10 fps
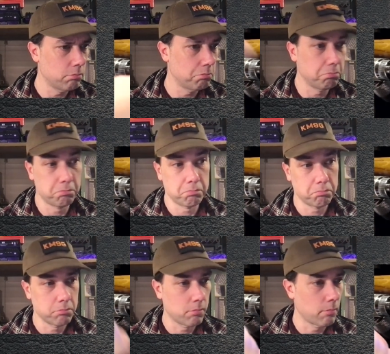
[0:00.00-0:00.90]

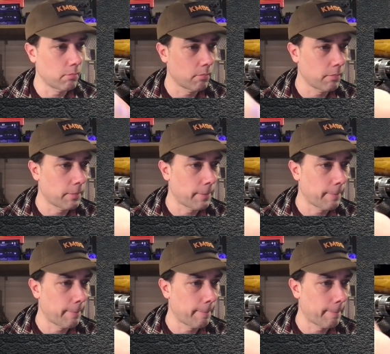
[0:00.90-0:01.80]

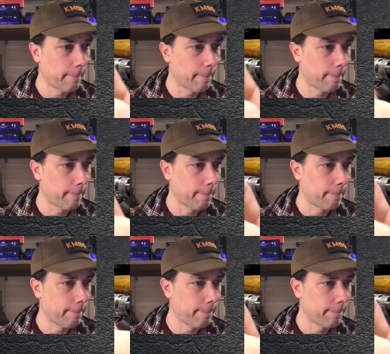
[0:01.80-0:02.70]

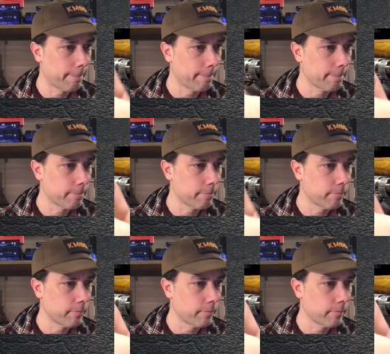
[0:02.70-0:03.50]
Nothing is said.